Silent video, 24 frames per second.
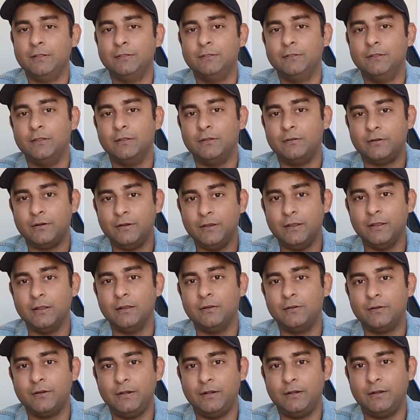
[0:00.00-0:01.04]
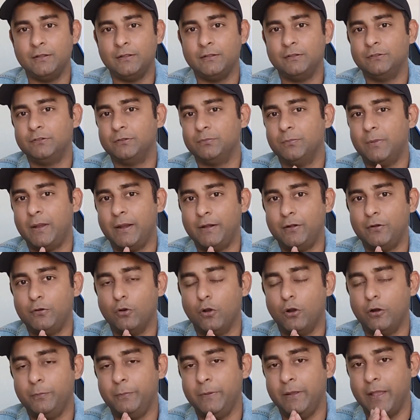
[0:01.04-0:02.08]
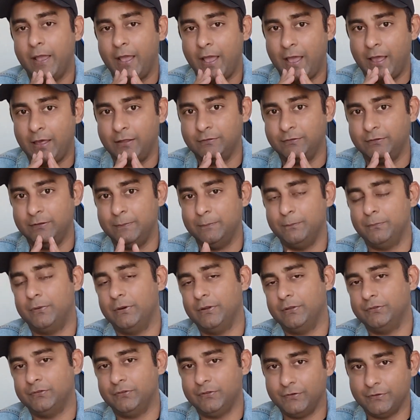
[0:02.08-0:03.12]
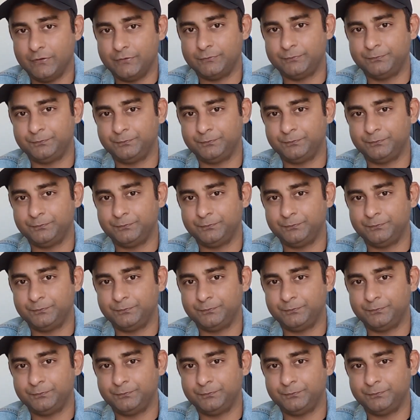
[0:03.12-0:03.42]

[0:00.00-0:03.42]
the real returns might not be as impressive.